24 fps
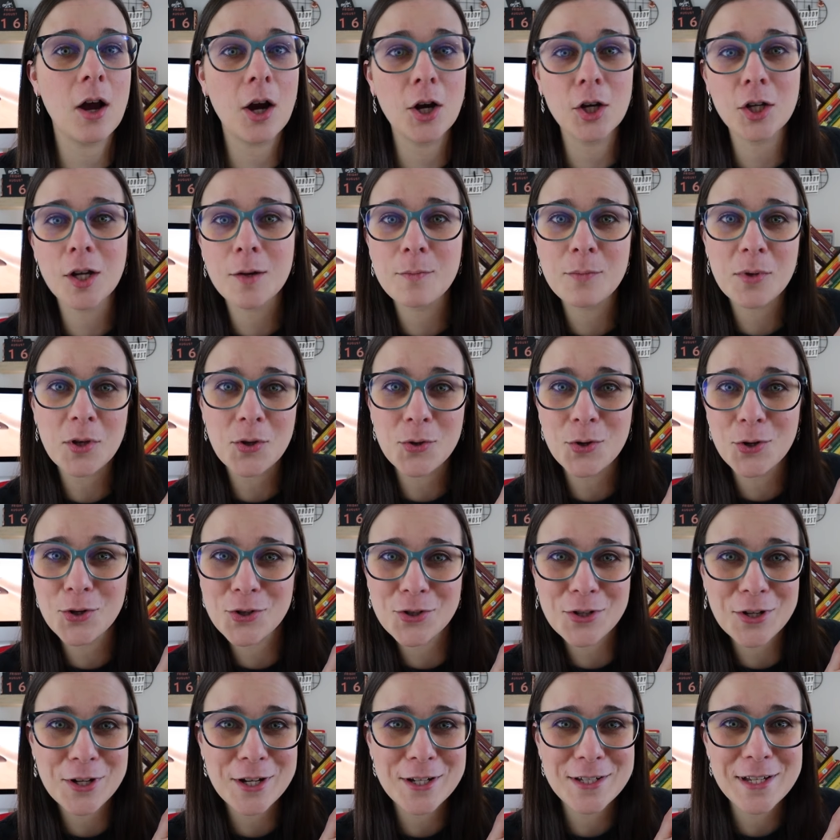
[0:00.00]
are computers
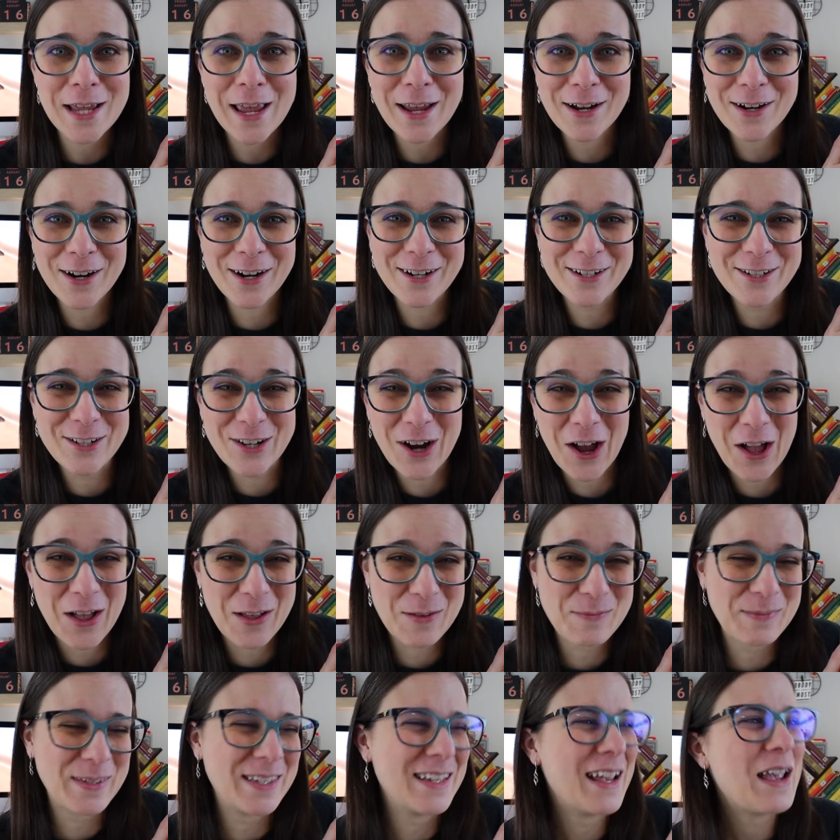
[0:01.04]
gonna take our
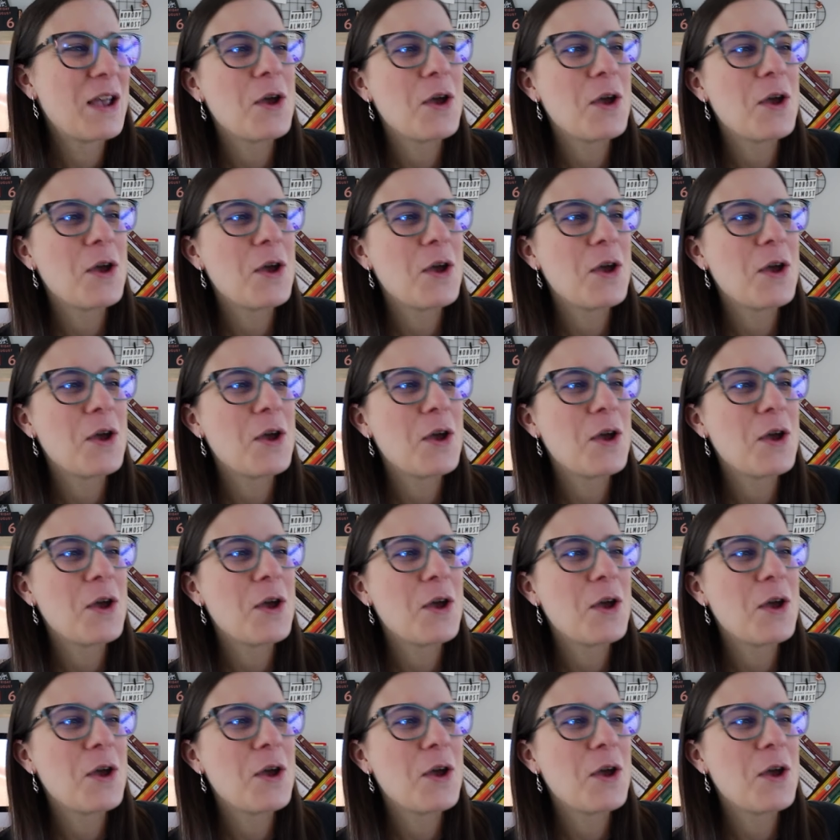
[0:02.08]
jobs?